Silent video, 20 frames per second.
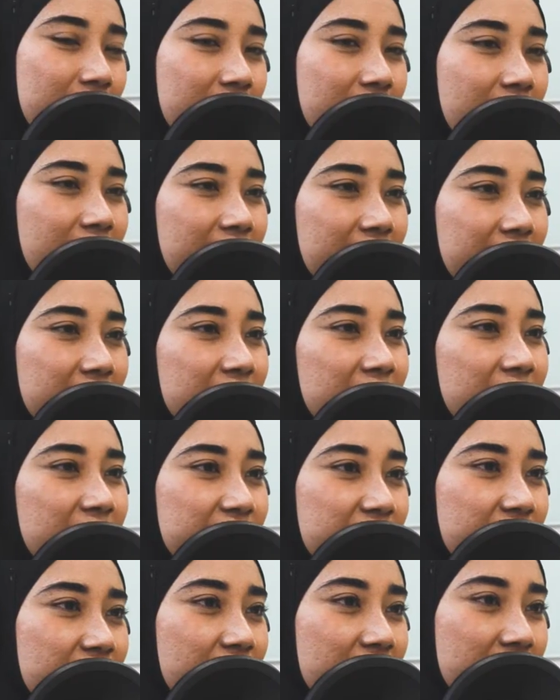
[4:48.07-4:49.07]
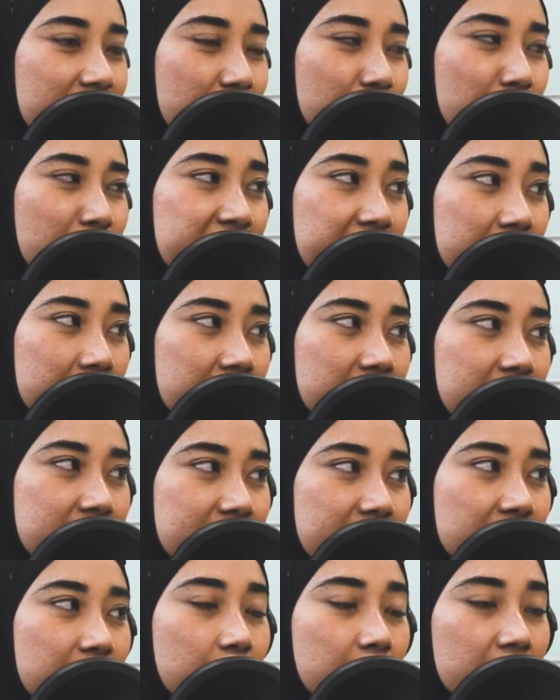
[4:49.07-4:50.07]
I think if like the whole family is
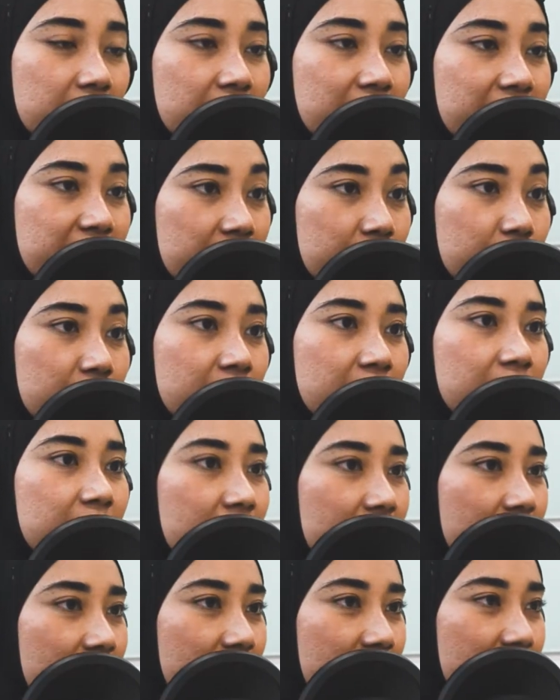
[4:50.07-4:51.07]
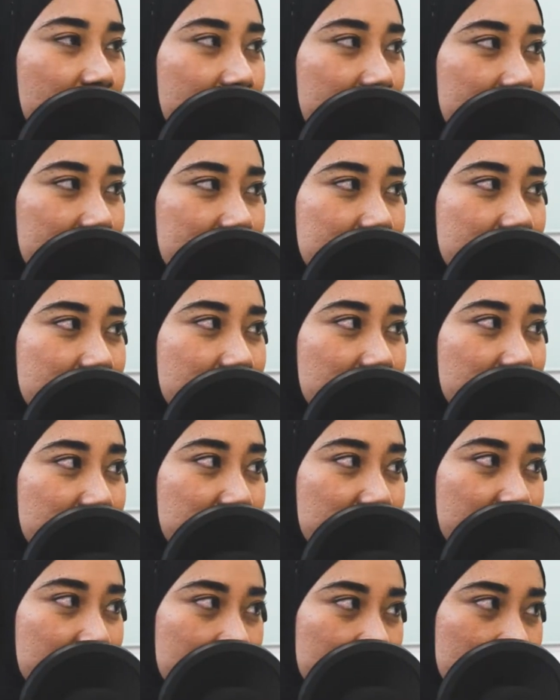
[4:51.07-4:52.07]
like a working family, it's
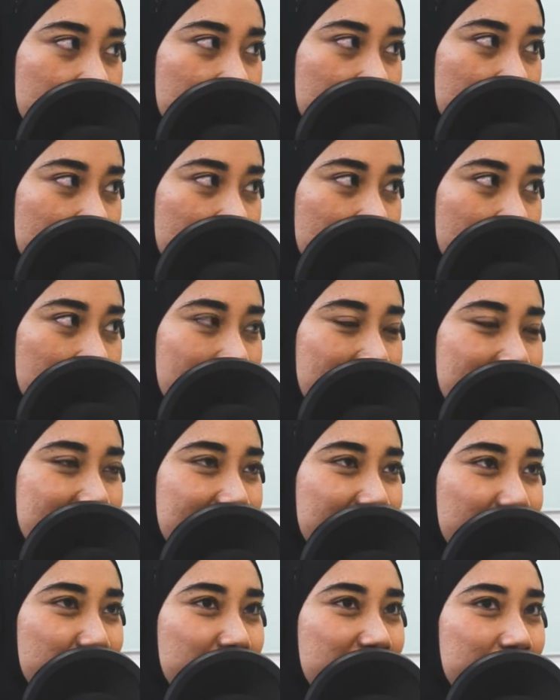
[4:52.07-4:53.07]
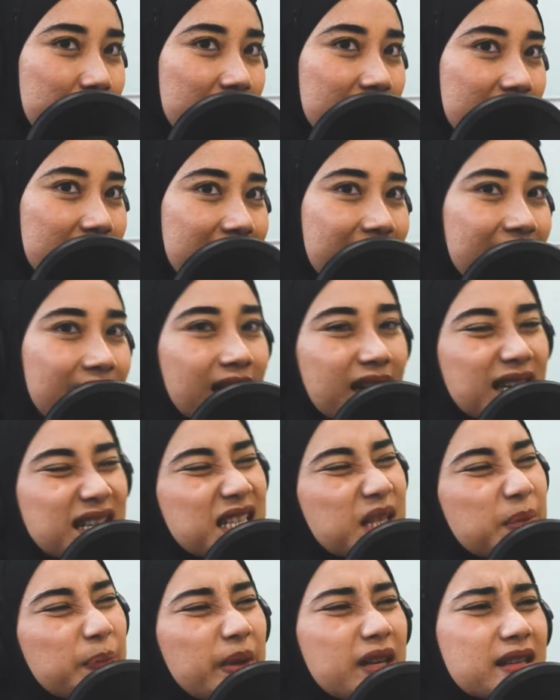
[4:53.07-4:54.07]
difficult. It's like you deep clean.
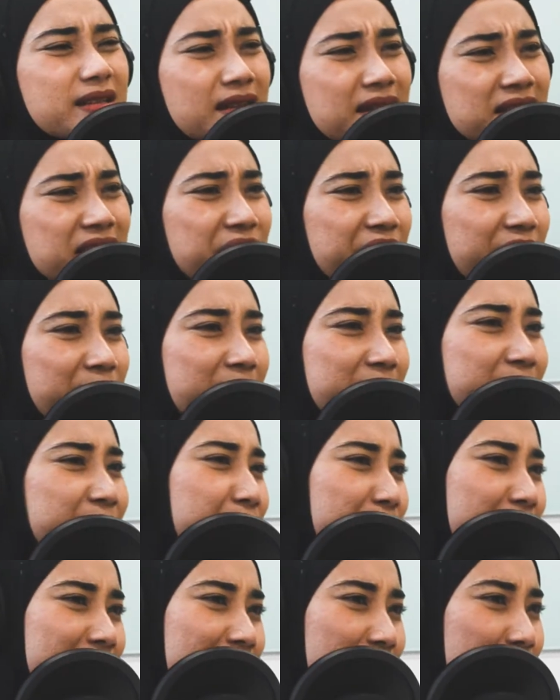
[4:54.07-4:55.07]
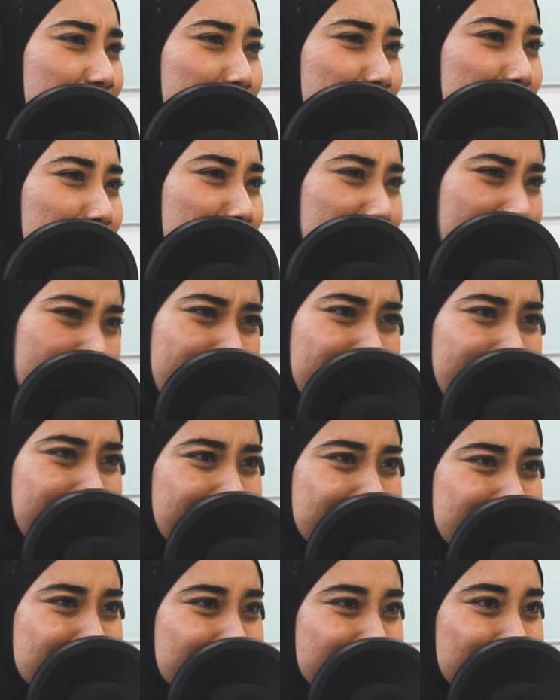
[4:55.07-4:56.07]
It depends. Some families don't really do that.
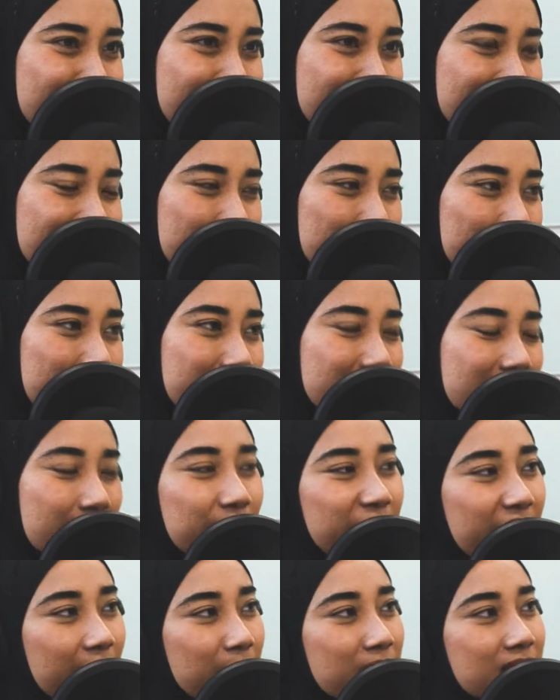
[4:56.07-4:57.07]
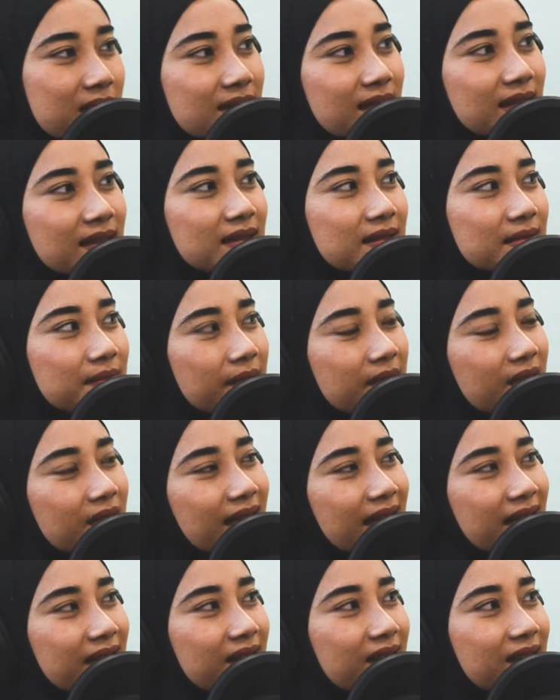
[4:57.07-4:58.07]
Some families, like,
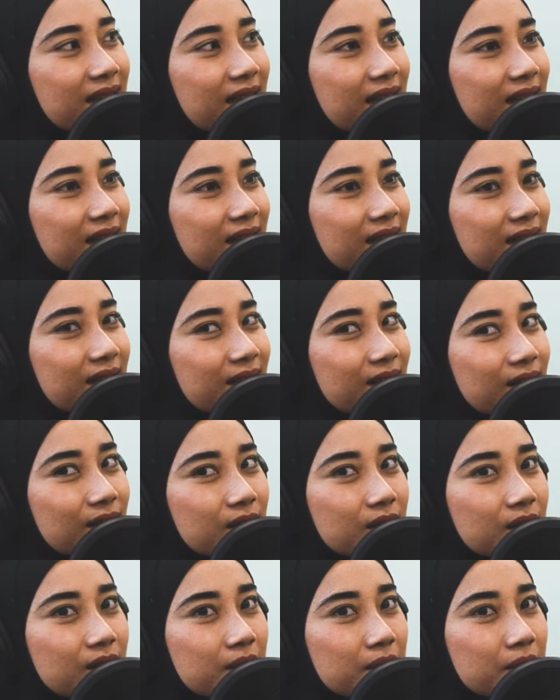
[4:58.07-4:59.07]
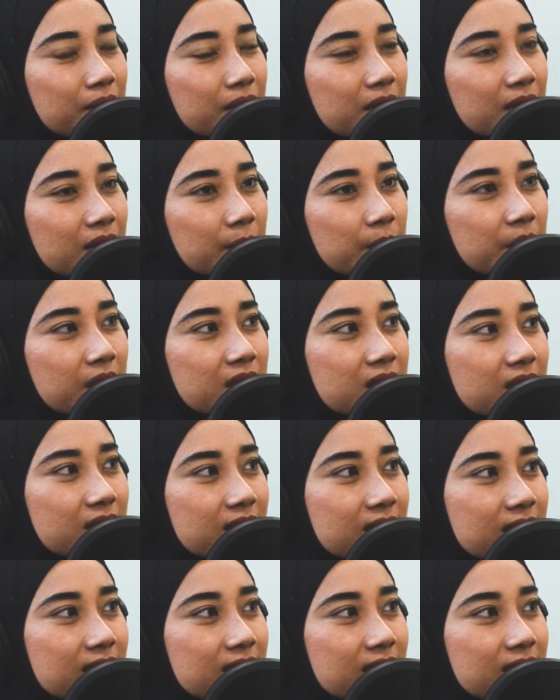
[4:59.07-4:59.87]
I think they maybe just